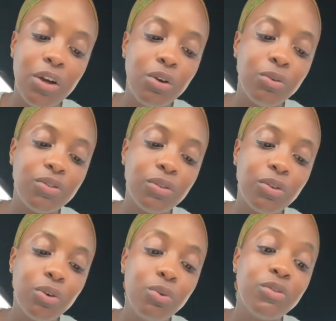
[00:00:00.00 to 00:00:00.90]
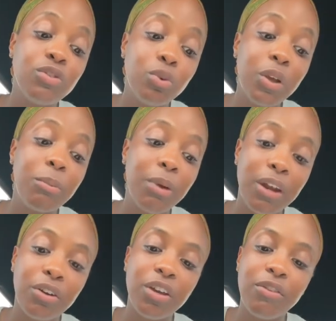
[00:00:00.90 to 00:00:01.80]
who's doing
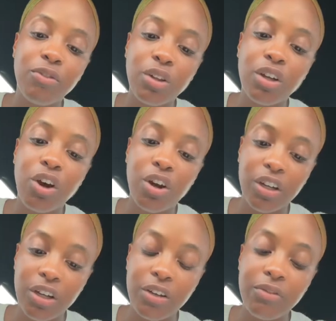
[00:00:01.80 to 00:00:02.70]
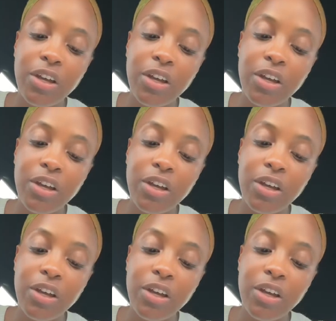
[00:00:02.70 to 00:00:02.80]
better if you look hard enough.